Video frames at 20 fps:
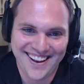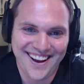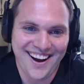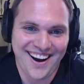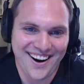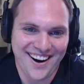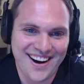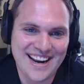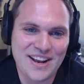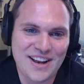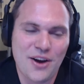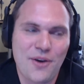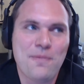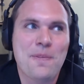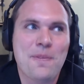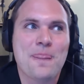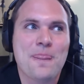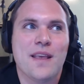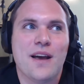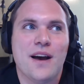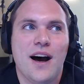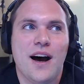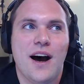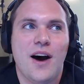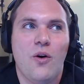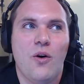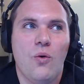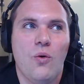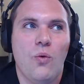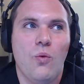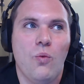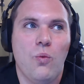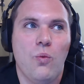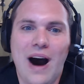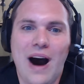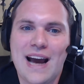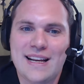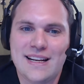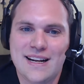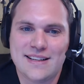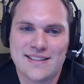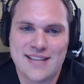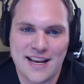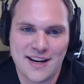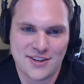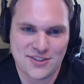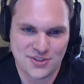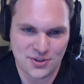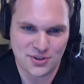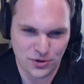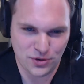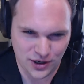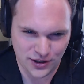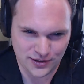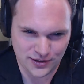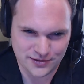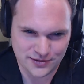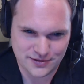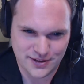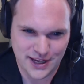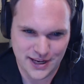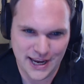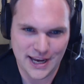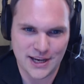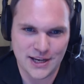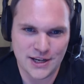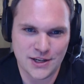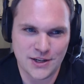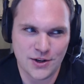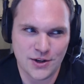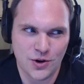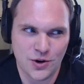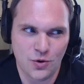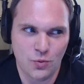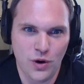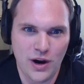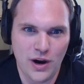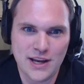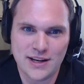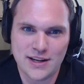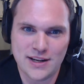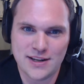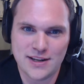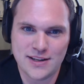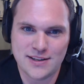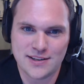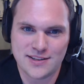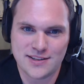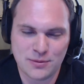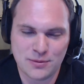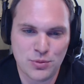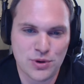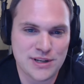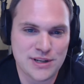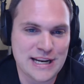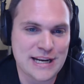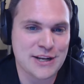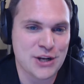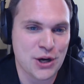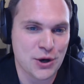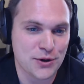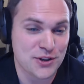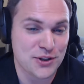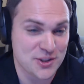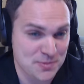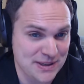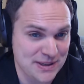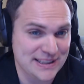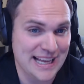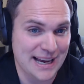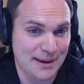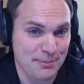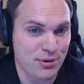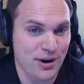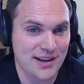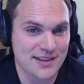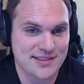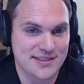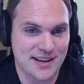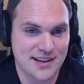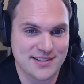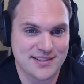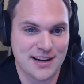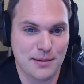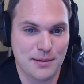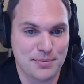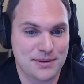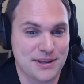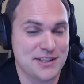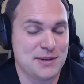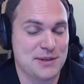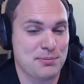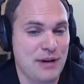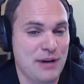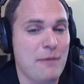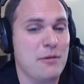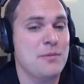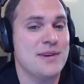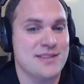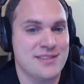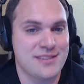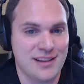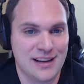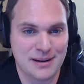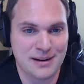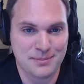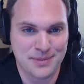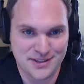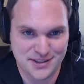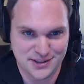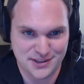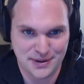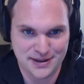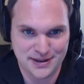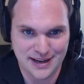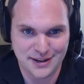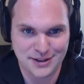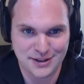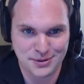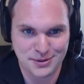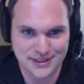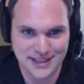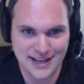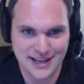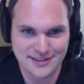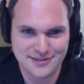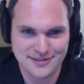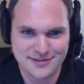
all right, why did it take so long? And what does someone need to know to speed that process up? Because you probably missed a lot of business by not doing that.